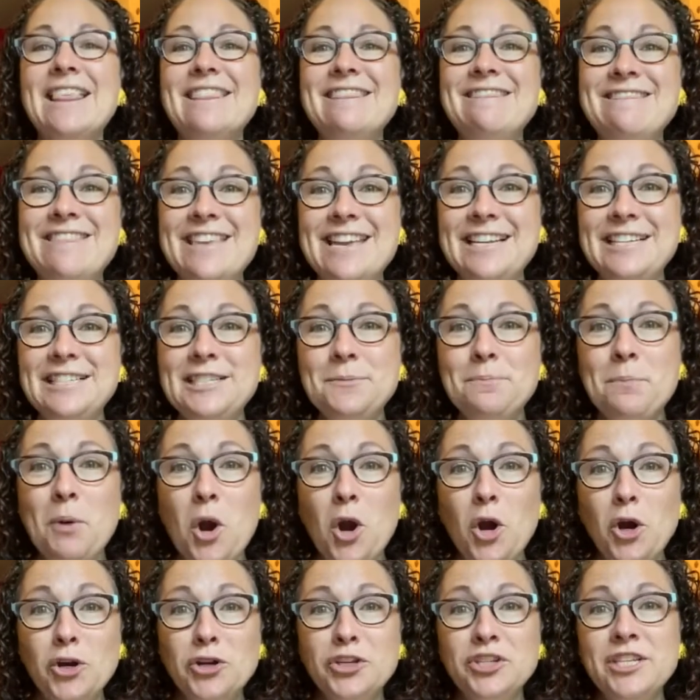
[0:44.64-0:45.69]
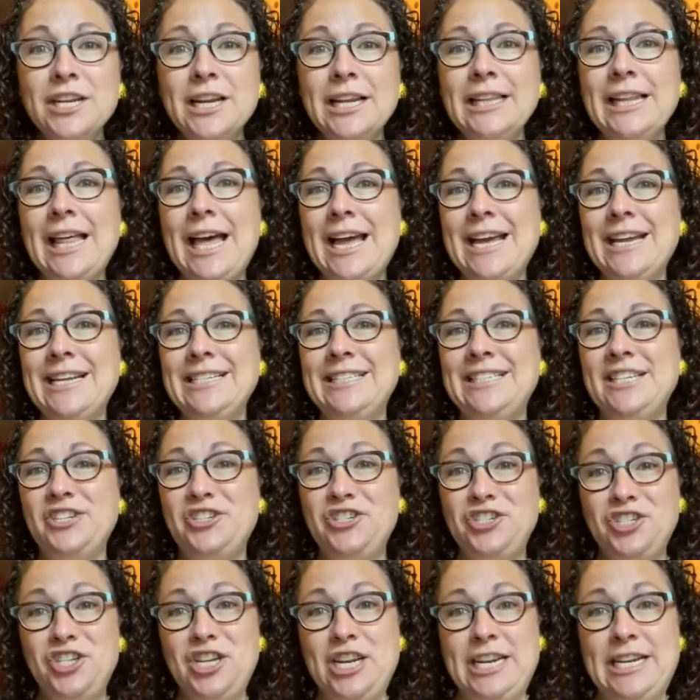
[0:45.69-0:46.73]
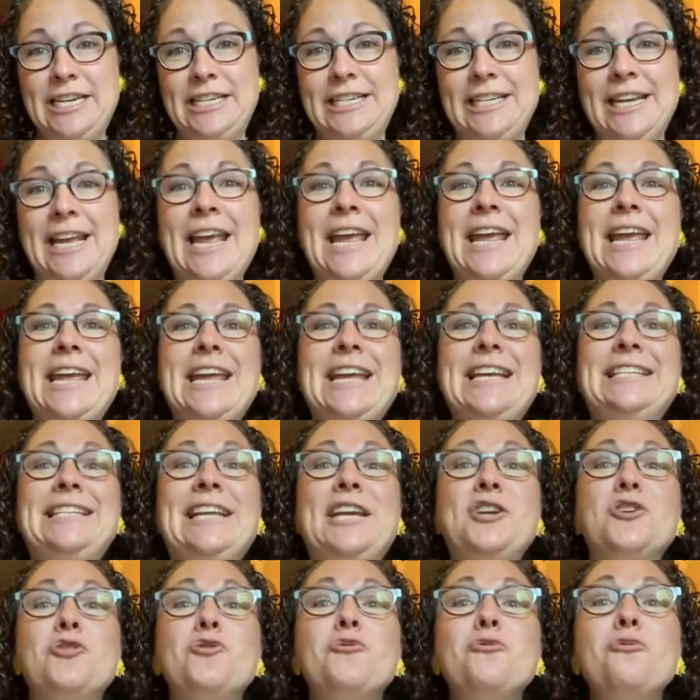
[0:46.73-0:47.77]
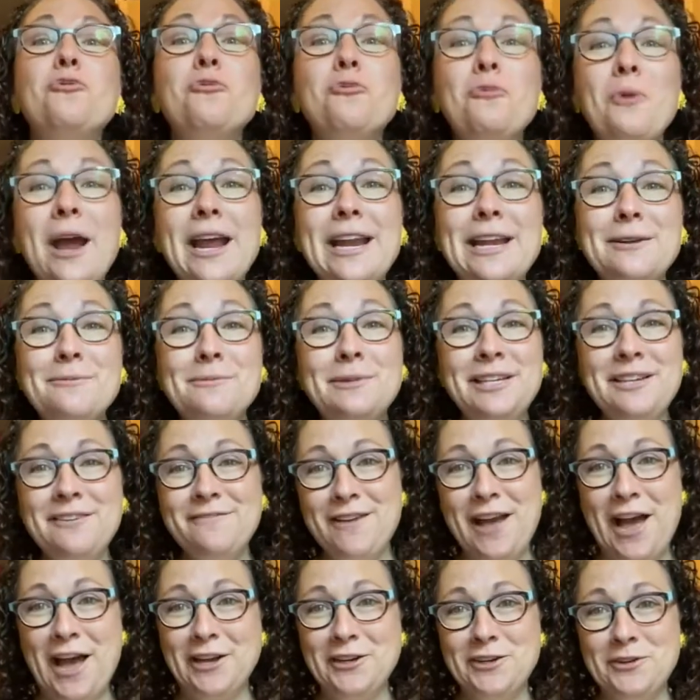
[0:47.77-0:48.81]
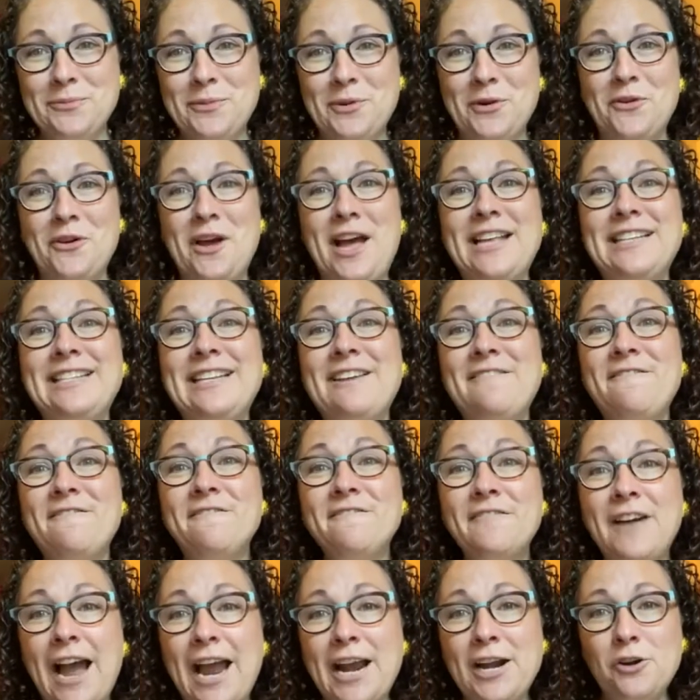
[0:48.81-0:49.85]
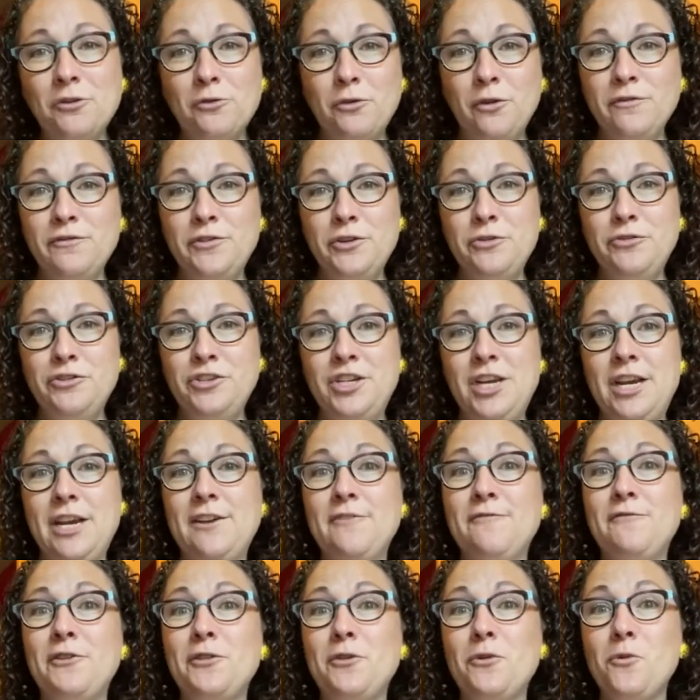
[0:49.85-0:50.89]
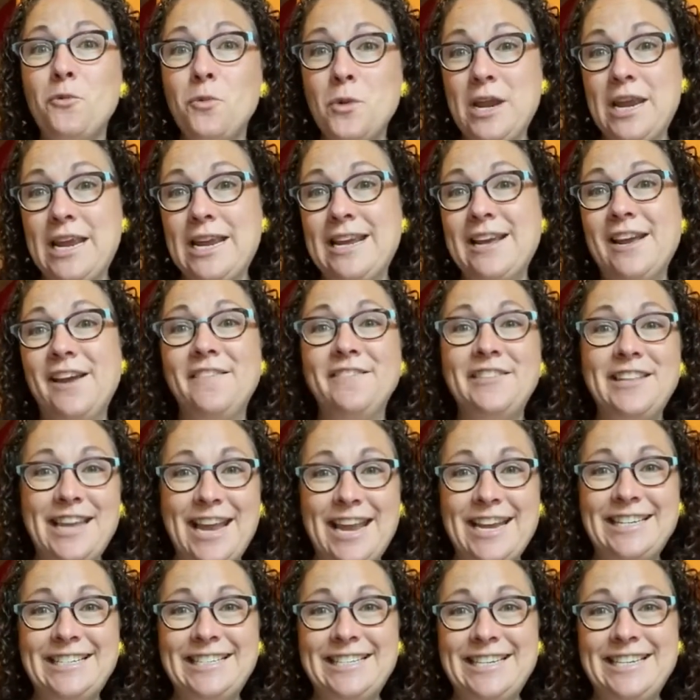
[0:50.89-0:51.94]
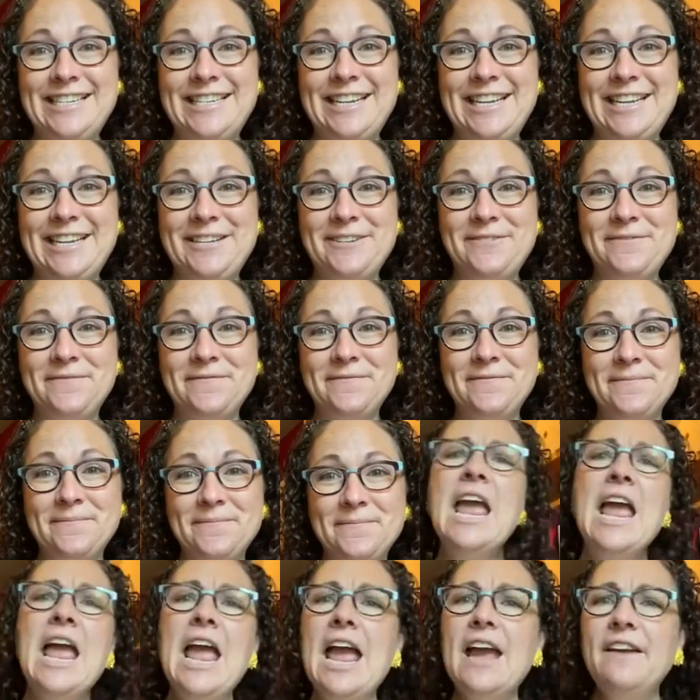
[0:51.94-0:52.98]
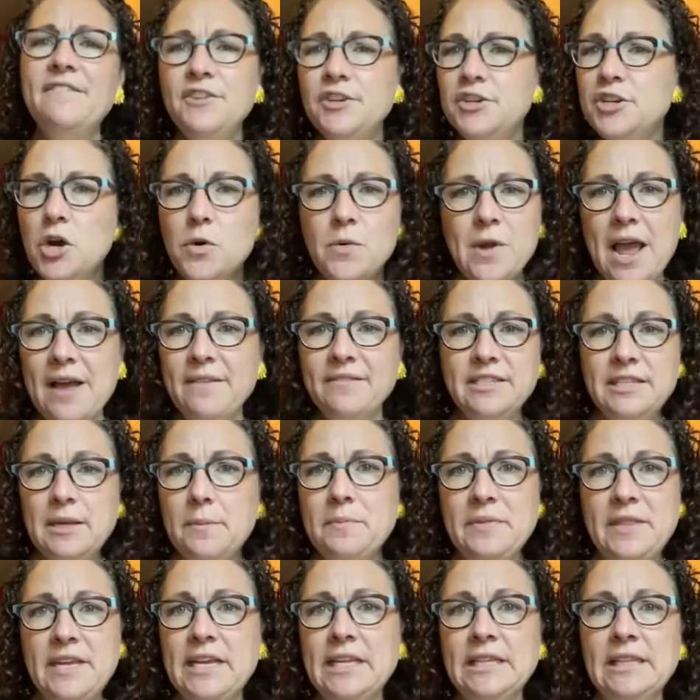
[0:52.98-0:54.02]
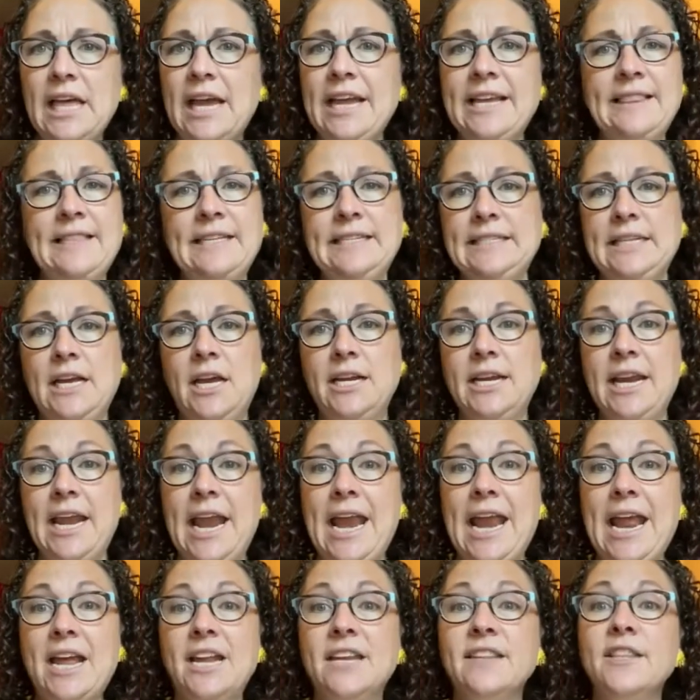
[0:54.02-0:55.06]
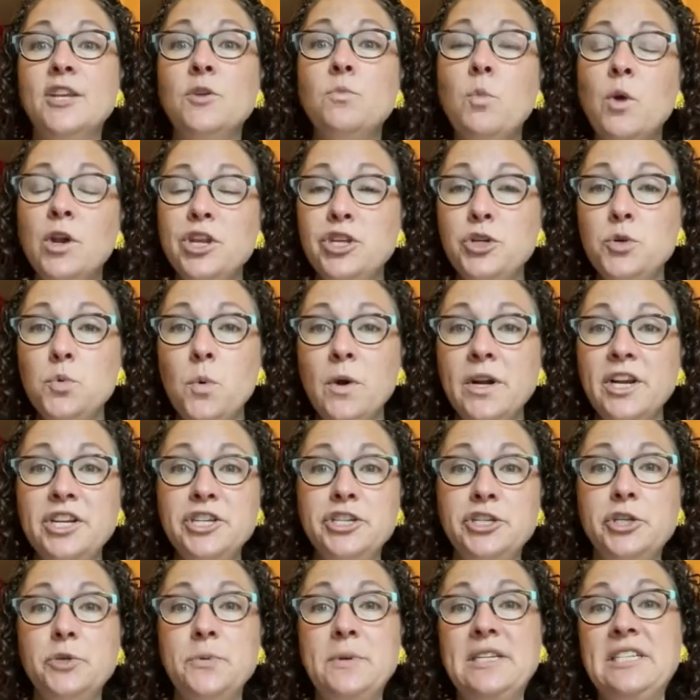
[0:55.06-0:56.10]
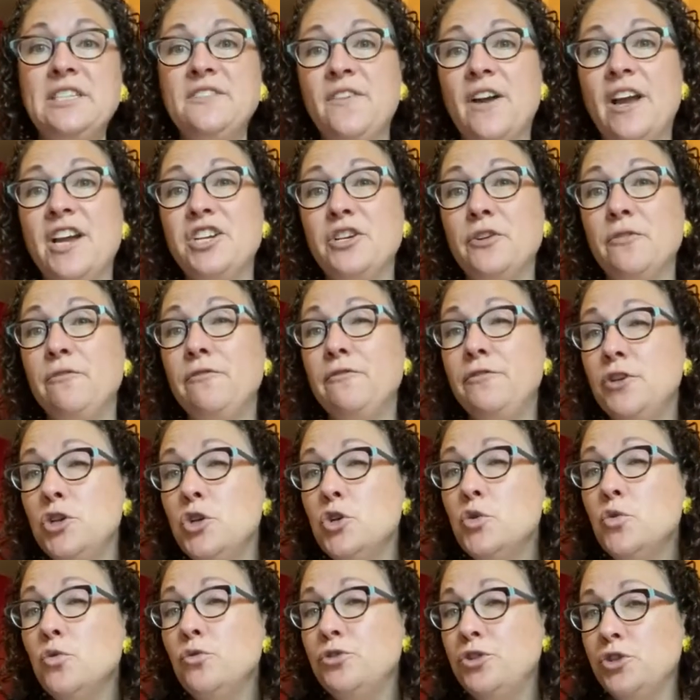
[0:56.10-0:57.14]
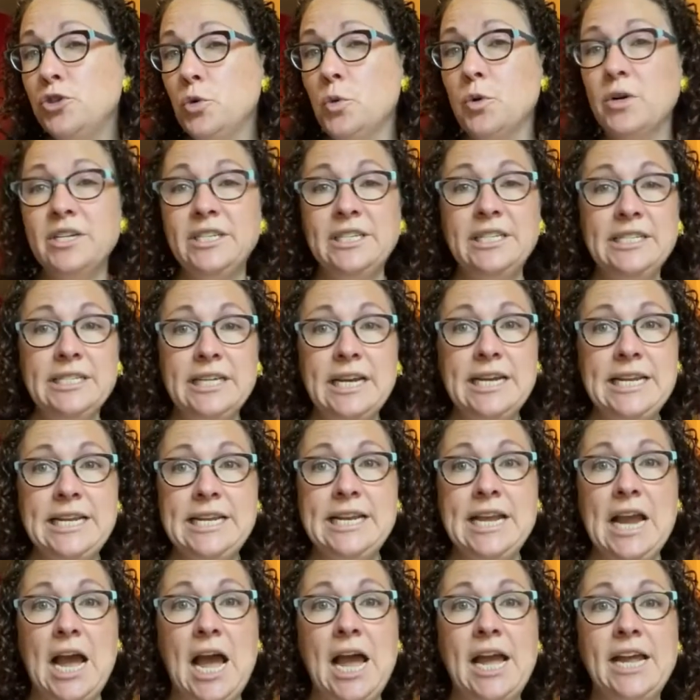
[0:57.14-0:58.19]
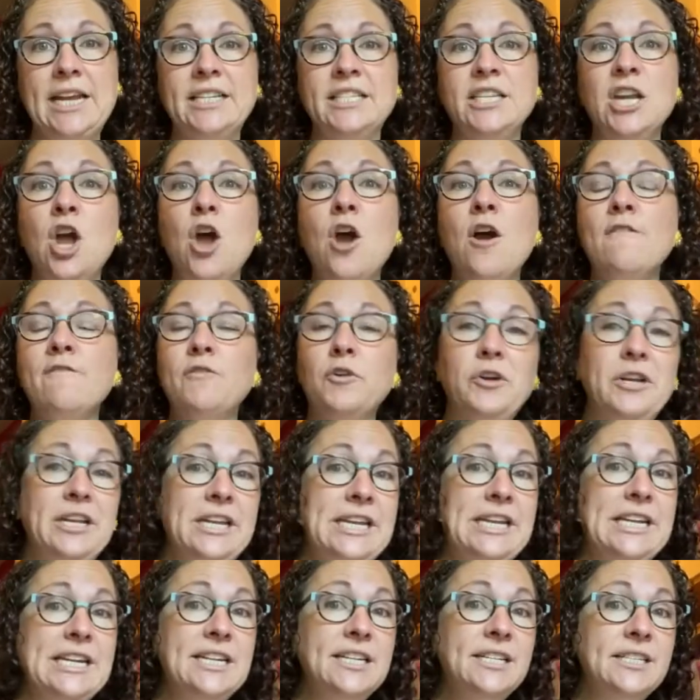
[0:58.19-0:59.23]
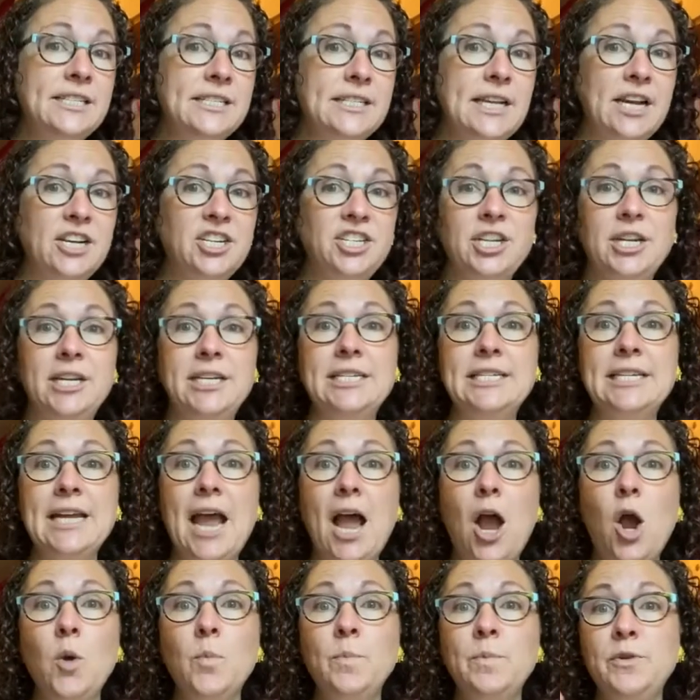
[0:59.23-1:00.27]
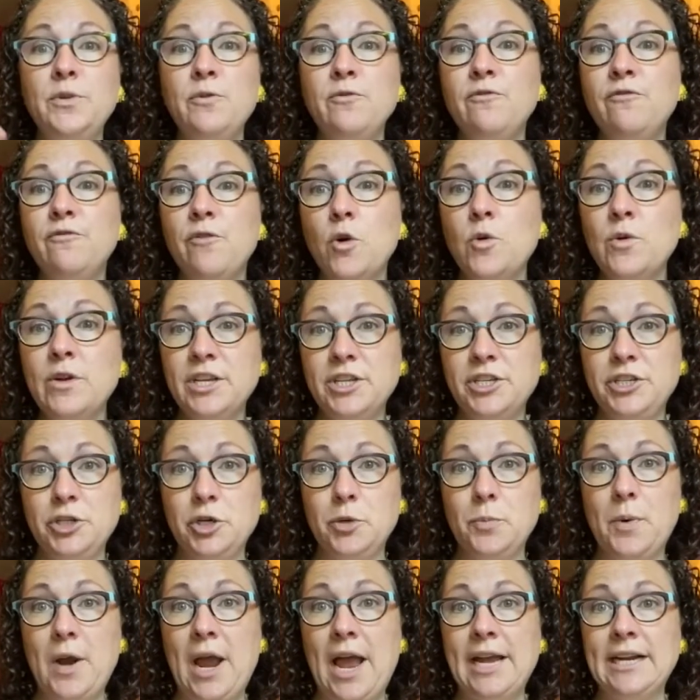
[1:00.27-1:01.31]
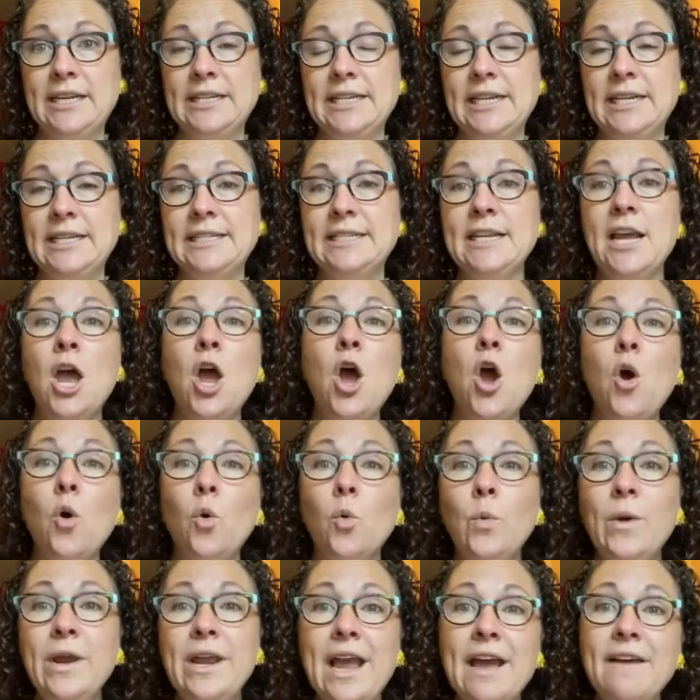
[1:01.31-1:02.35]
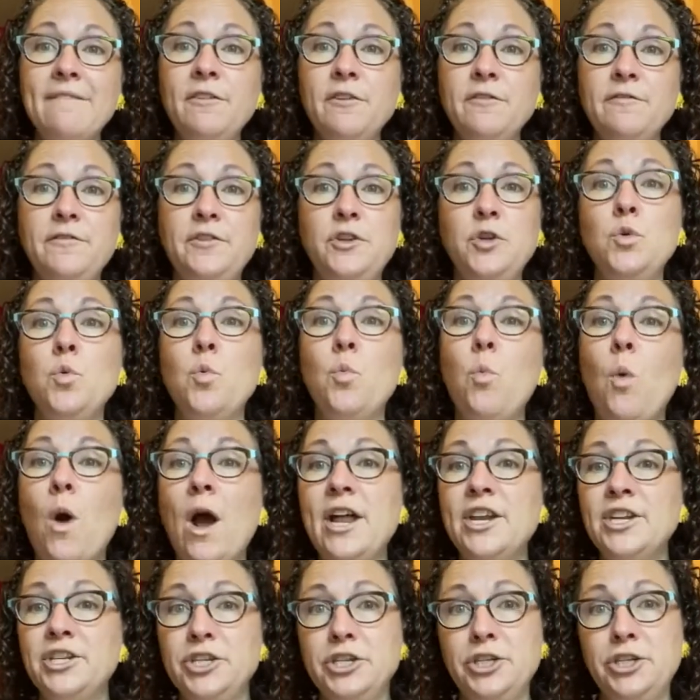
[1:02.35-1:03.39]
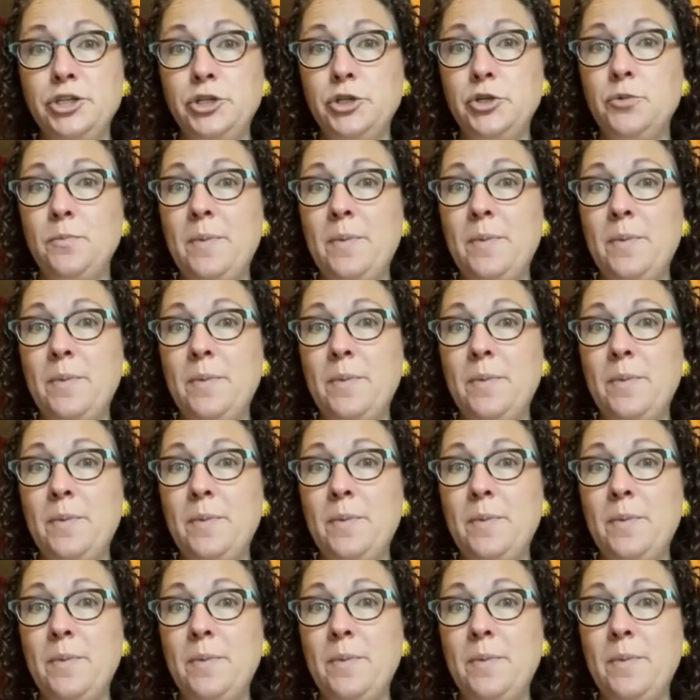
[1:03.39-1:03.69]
This personalized sheet is incredibly valuable as a final review sheet for the week of the A C T. If you don't have something like this on hand, then what you want to do is find a few short study guides for each section to help you focus your practice. We have a few one to two